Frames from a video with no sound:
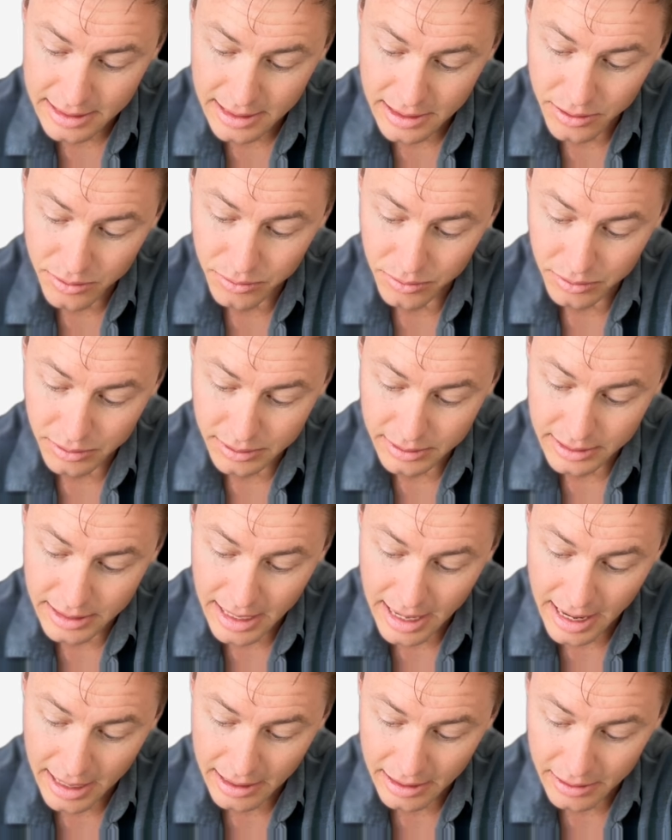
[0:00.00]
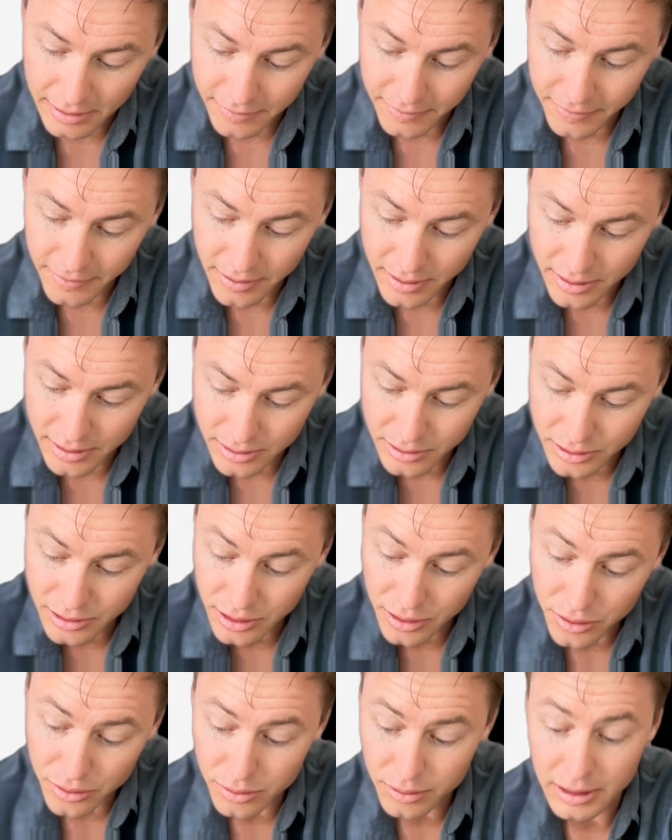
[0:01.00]
equals
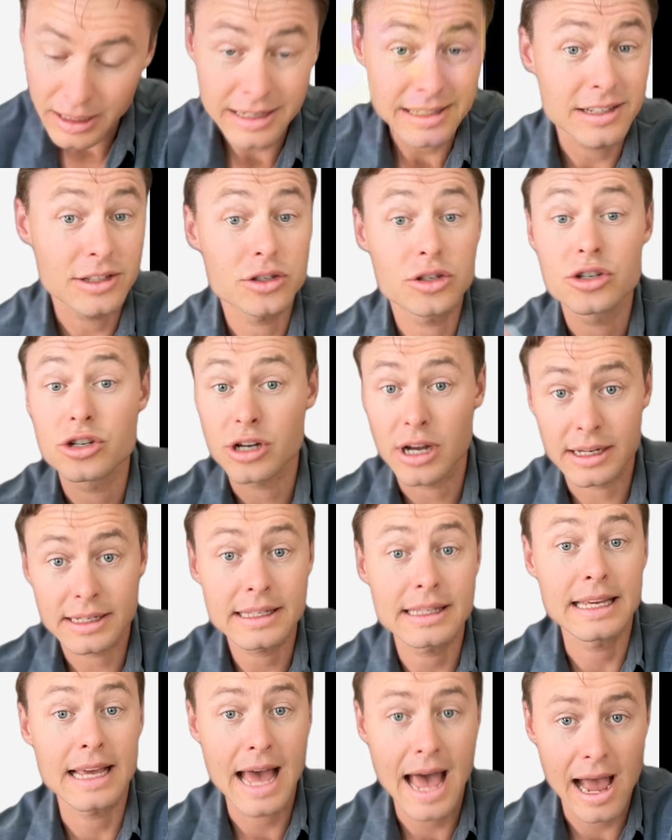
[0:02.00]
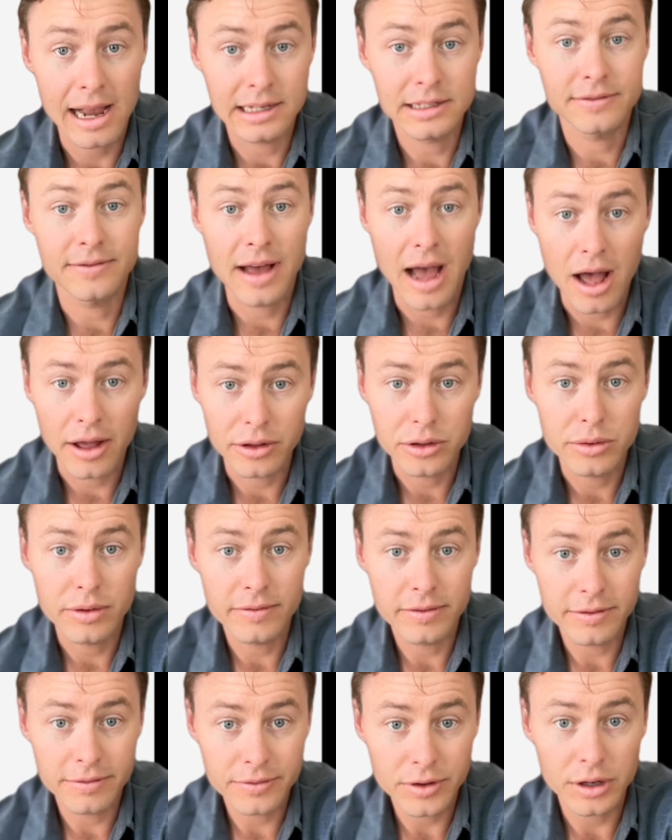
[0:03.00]
-2 because it's just the x value
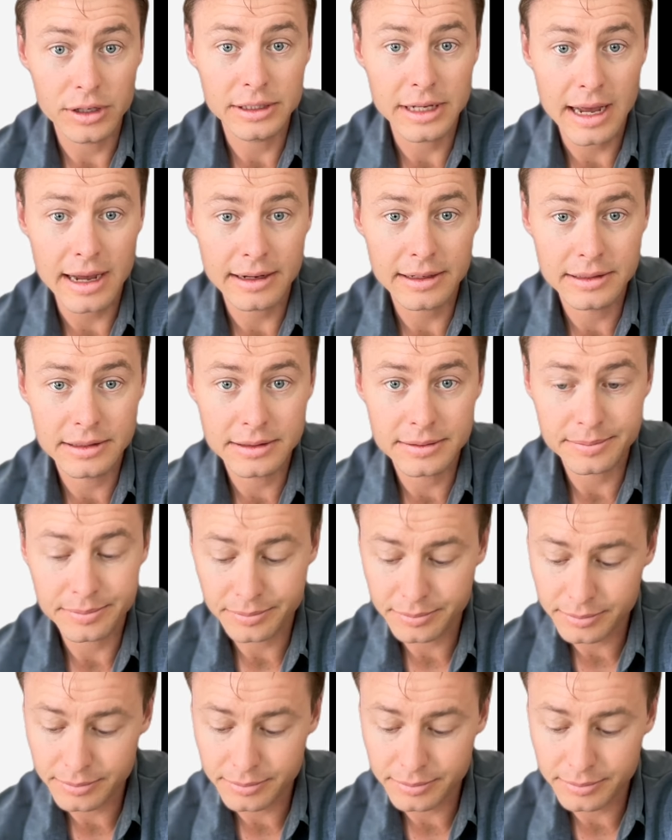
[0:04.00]
of the vertex.